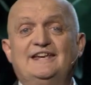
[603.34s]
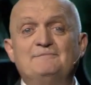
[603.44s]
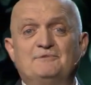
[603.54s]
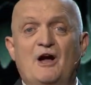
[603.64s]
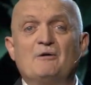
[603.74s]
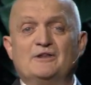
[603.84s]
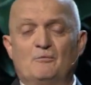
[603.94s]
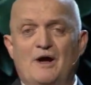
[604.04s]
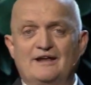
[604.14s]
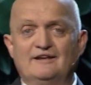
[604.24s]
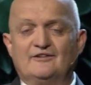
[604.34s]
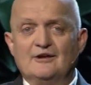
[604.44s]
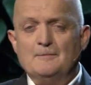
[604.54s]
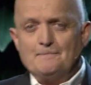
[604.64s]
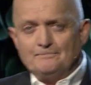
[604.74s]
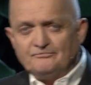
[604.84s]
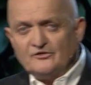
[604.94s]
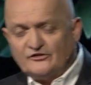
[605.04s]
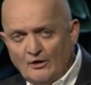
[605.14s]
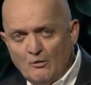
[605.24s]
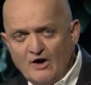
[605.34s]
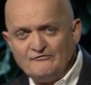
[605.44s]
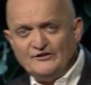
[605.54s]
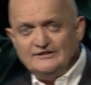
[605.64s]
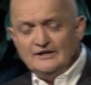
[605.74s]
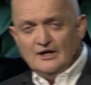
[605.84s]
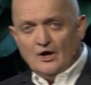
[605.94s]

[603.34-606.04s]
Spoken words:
keep going the way it is. So often